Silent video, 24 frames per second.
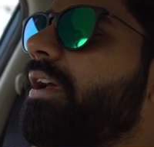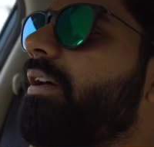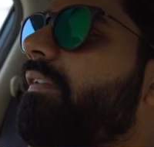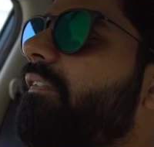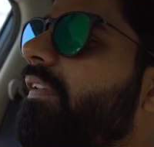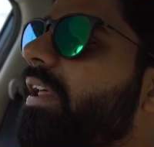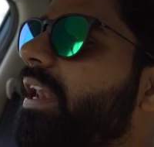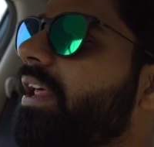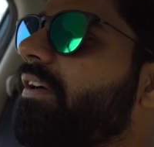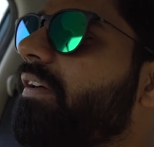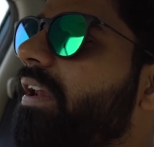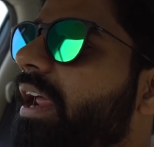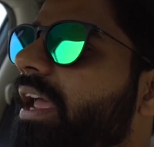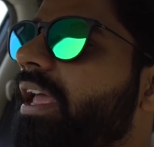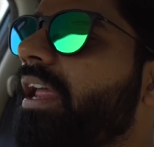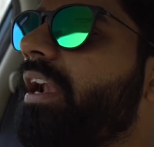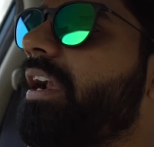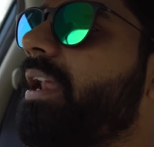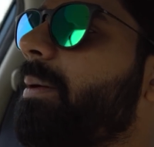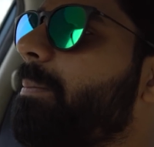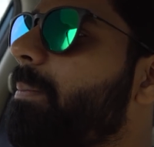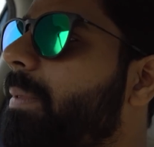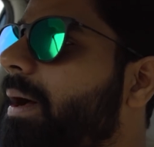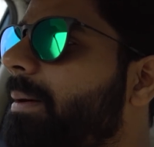Whenever I
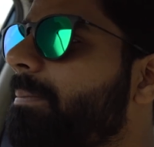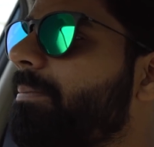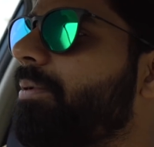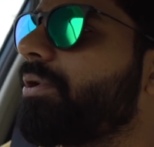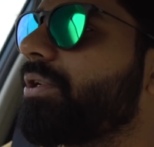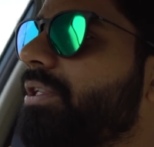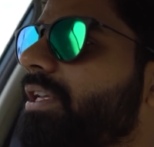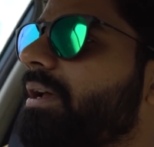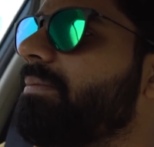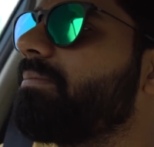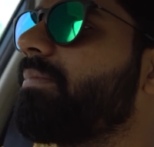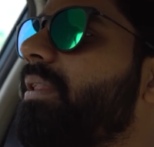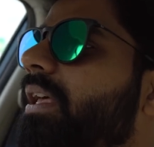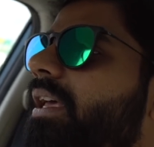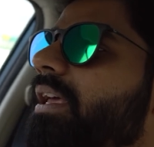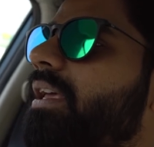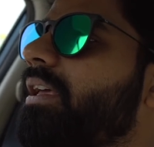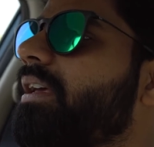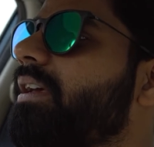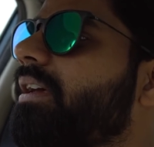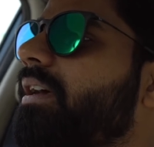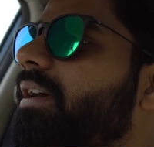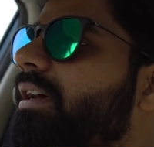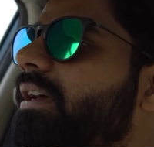hit a bump or
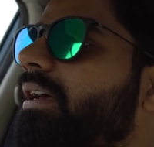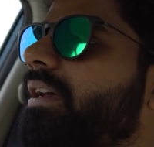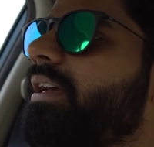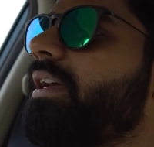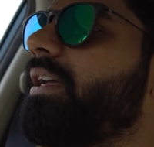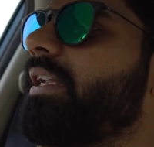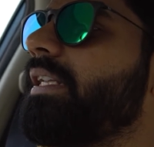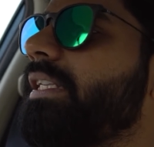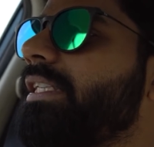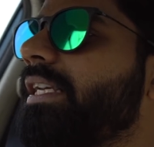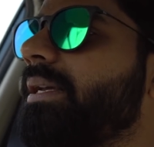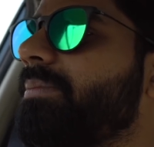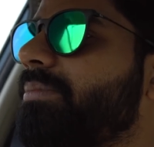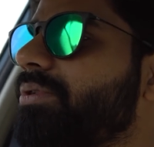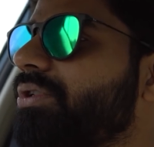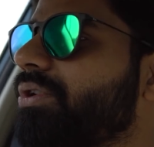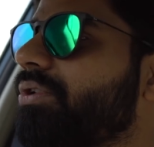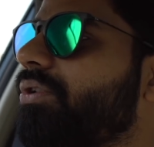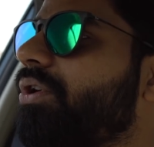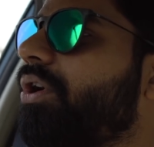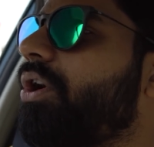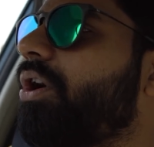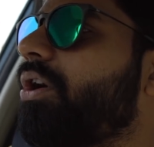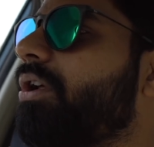something, it seems to
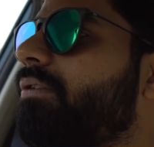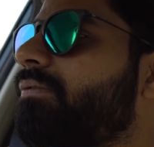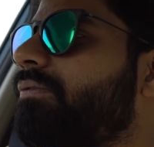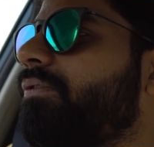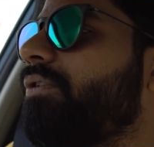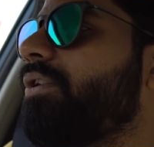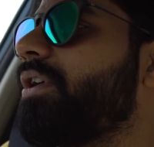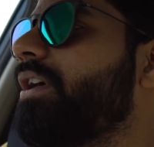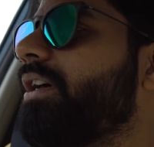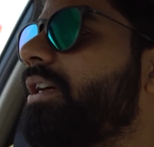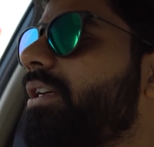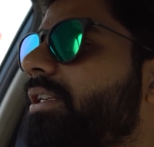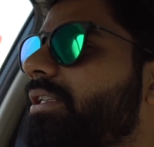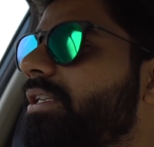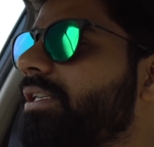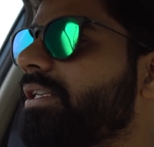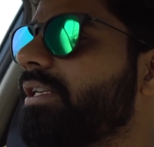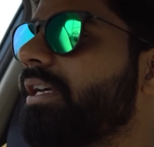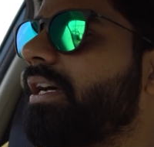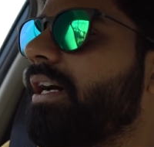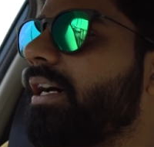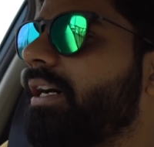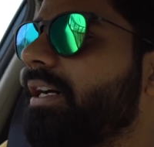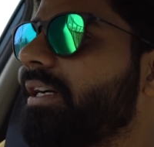go out of focus.
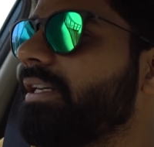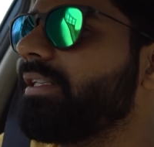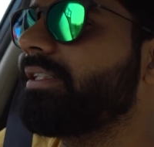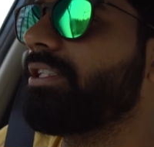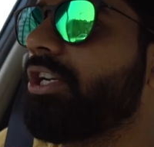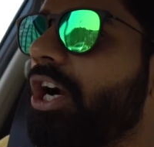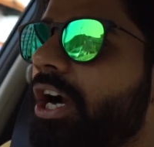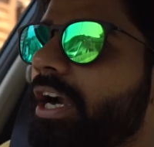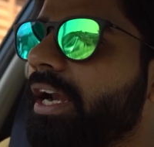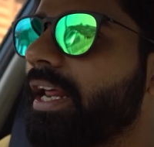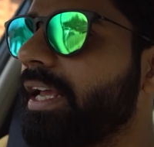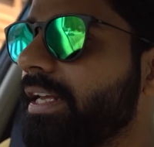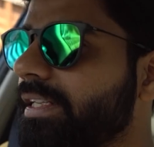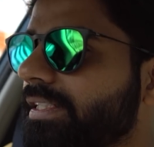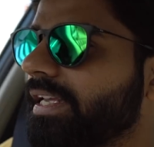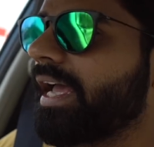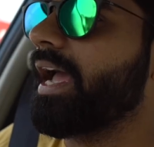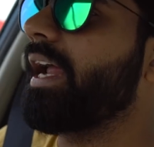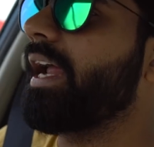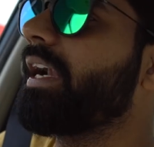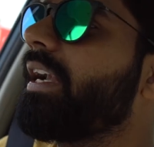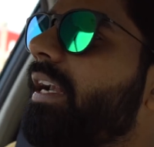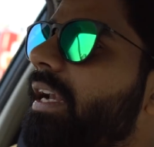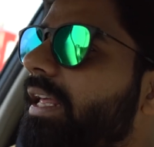It's not
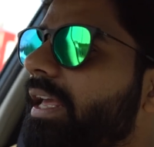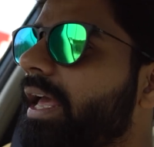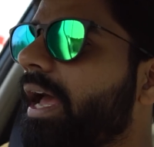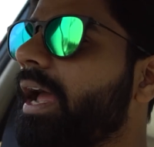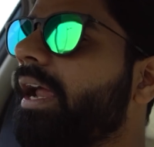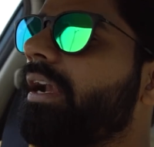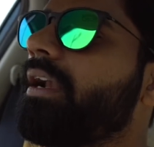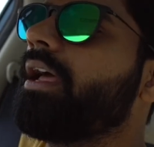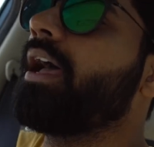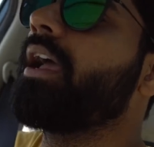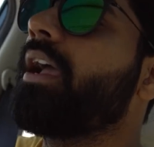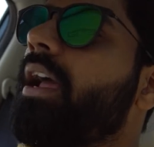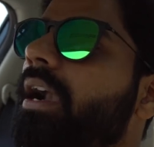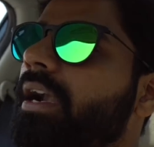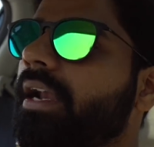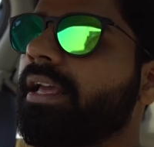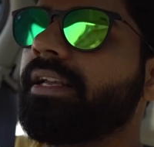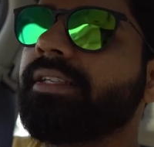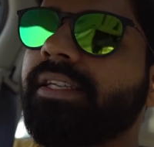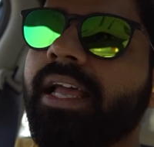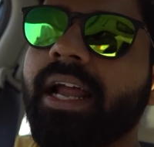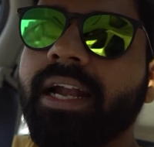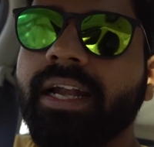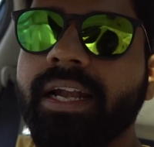exactly, I can't
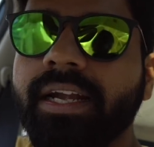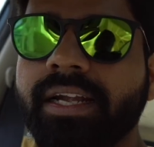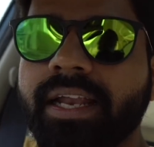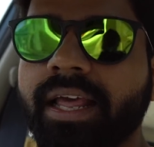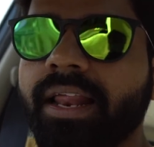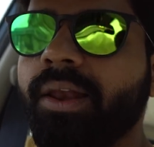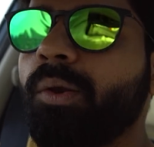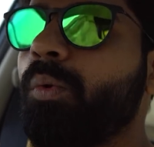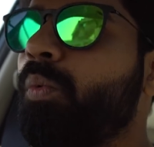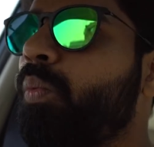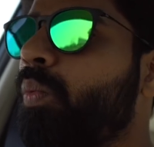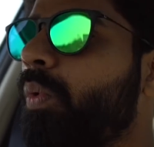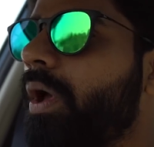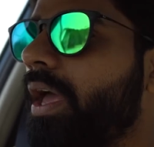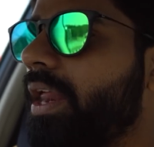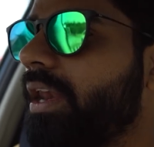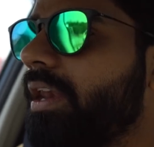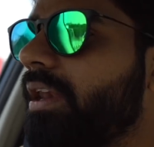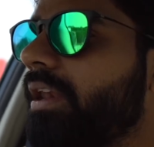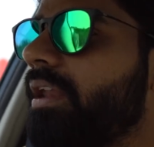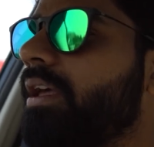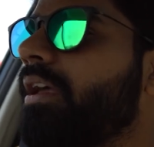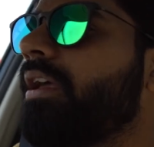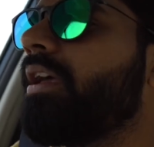exactly tell
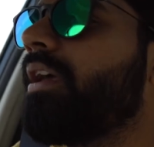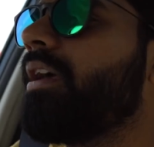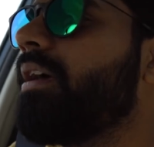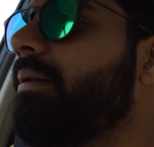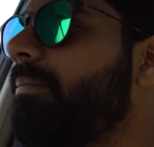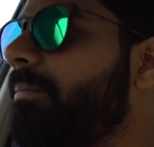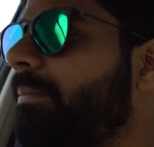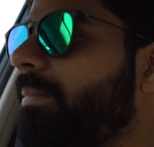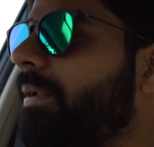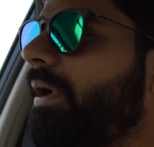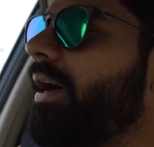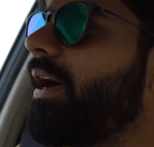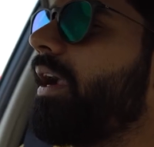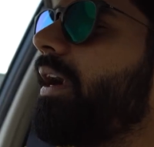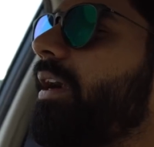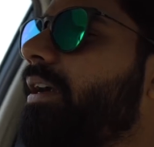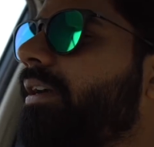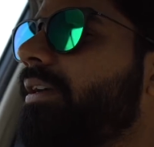when, but